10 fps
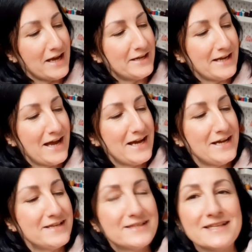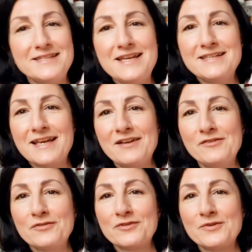And it has this
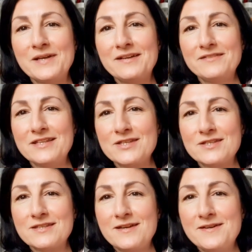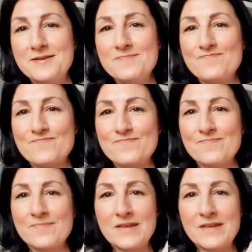detail through it, this, um,